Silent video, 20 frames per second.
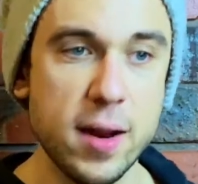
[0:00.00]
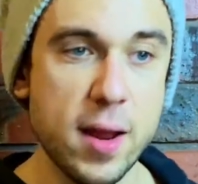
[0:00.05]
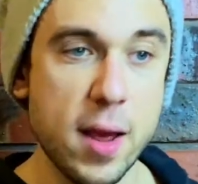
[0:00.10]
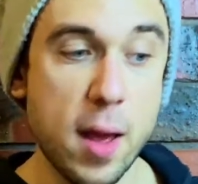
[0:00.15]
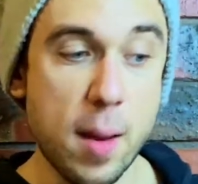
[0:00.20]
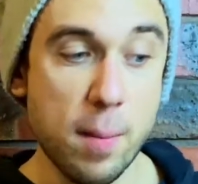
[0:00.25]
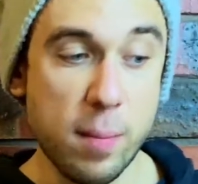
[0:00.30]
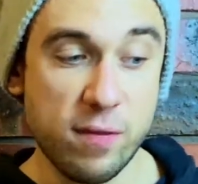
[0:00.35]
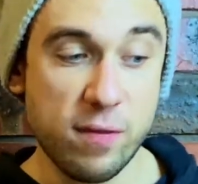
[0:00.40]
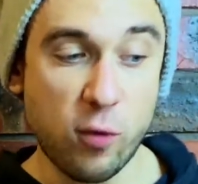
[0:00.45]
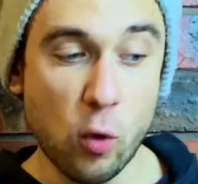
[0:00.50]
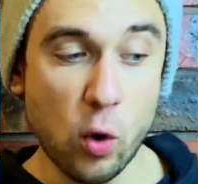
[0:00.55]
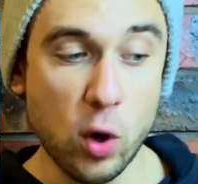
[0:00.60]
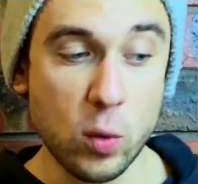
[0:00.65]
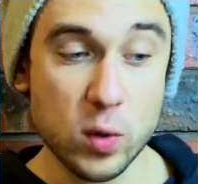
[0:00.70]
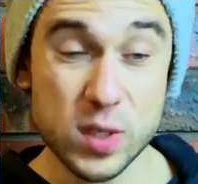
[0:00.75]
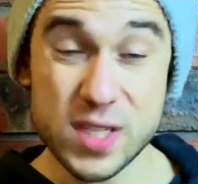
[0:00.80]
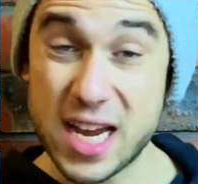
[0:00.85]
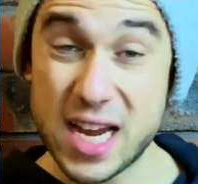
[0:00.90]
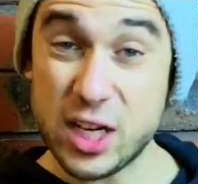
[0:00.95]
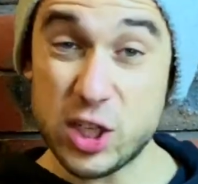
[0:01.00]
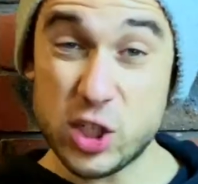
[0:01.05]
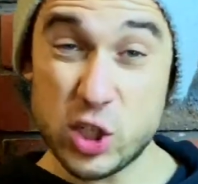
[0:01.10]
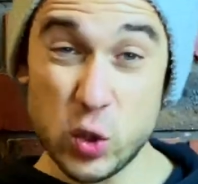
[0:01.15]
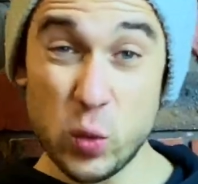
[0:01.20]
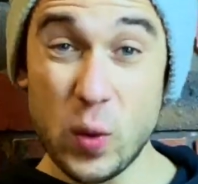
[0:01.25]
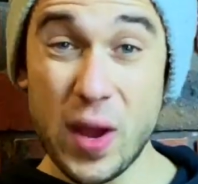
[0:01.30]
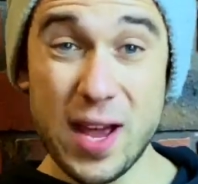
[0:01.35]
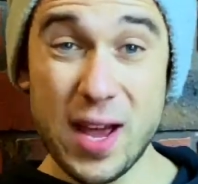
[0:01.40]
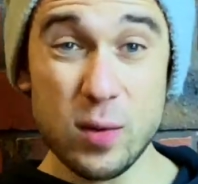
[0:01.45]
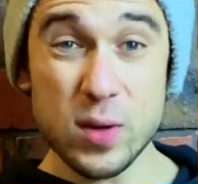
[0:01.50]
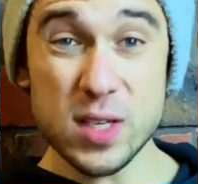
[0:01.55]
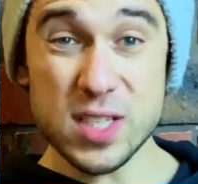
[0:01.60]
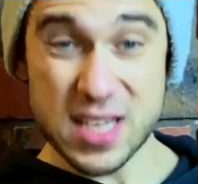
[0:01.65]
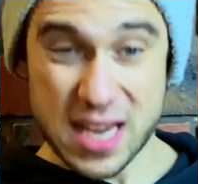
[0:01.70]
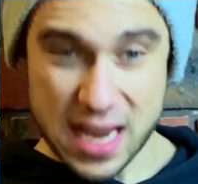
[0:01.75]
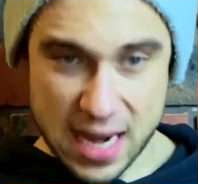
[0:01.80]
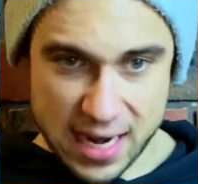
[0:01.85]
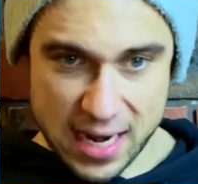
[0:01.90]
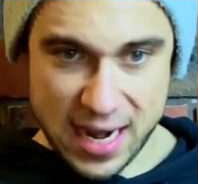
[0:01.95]
Before it would take 2 hours,
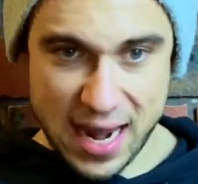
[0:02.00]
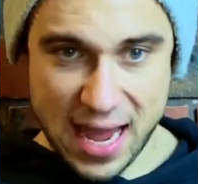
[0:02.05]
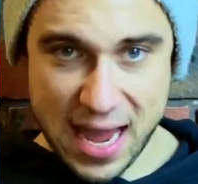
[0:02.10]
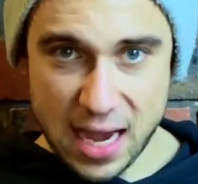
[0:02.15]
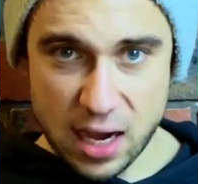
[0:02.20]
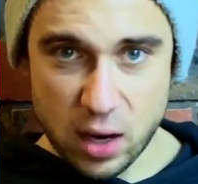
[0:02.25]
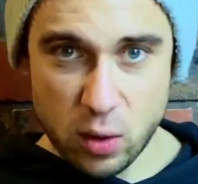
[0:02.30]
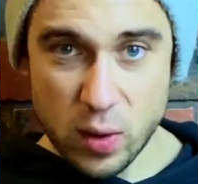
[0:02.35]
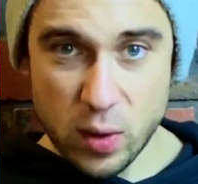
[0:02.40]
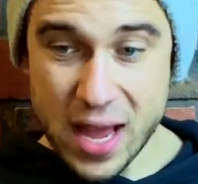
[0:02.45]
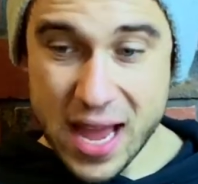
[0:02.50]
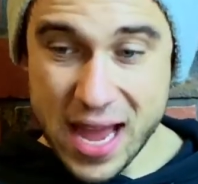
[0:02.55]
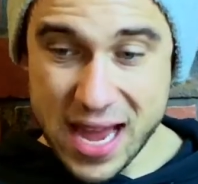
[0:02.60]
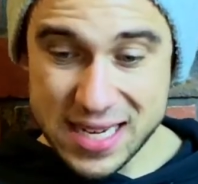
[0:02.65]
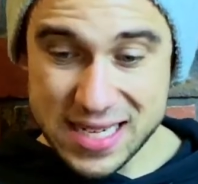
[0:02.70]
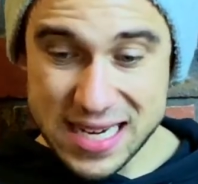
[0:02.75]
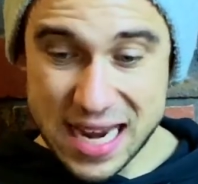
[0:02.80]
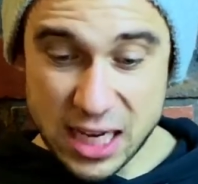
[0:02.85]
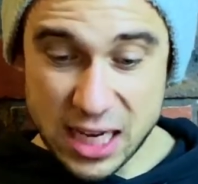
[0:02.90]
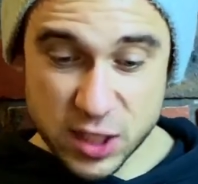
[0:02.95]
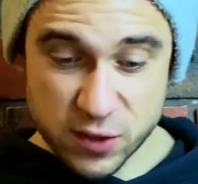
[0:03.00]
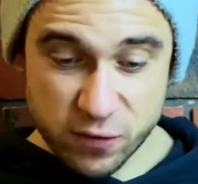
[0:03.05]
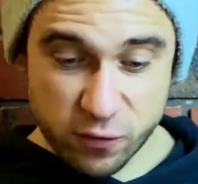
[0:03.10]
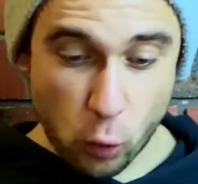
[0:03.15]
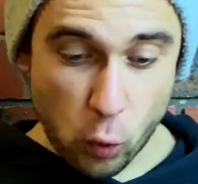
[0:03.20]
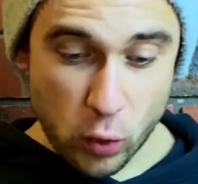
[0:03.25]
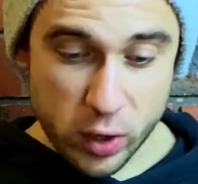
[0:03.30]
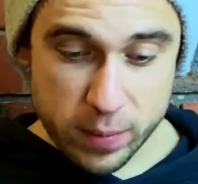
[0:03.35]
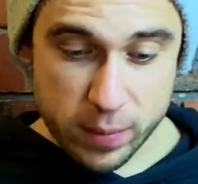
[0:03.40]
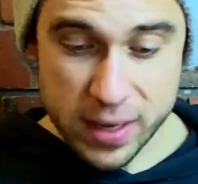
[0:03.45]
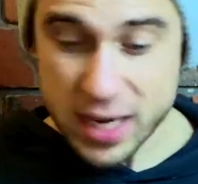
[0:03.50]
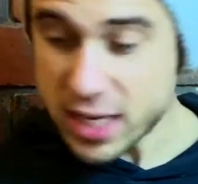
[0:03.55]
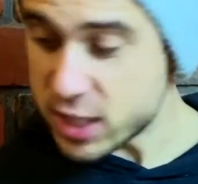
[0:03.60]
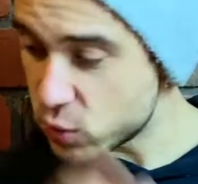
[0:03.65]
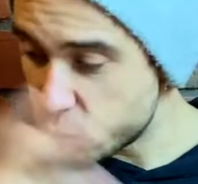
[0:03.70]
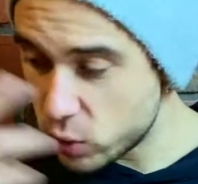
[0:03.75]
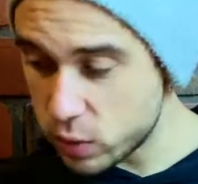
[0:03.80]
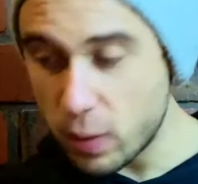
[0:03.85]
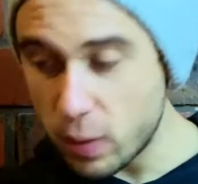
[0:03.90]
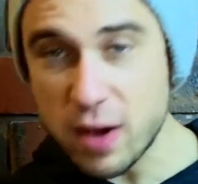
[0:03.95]
now it takes 40 minutes with
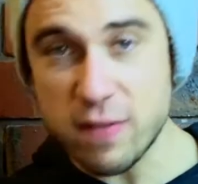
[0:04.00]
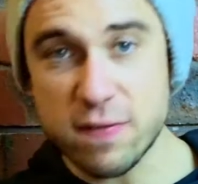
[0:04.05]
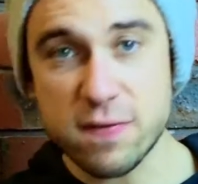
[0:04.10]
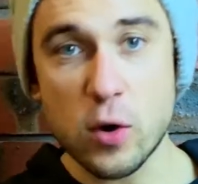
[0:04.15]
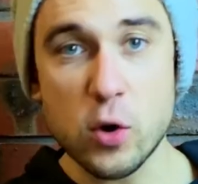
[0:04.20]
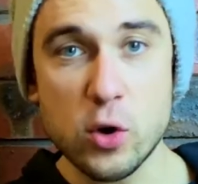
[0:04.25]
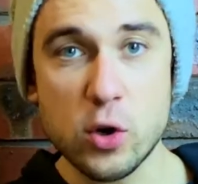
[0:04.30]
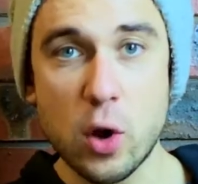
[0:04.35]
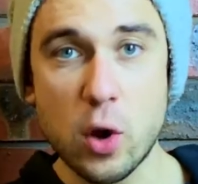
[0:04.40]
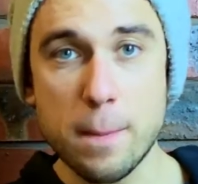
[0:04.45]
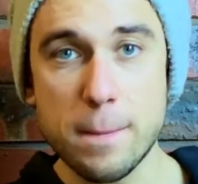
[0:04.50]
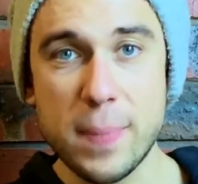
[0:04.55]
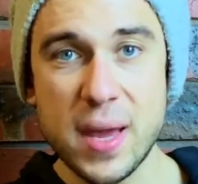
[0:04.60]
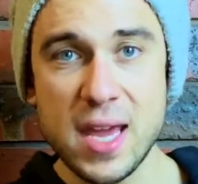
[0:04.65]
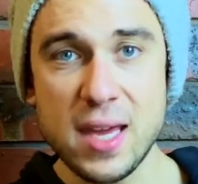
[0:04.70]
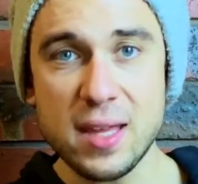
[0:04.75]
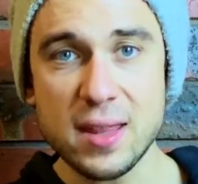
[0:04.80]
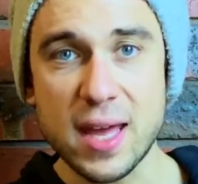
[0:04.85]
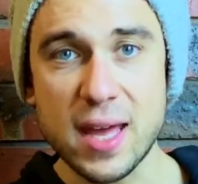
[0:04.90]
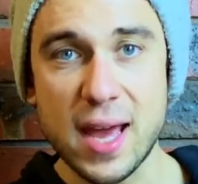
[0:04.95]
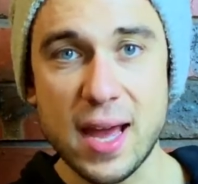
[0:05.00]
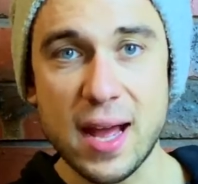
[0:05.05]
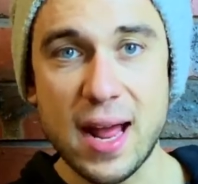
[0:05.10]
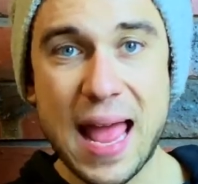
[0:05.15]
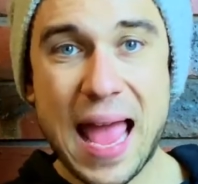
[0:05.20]
my phone not being there.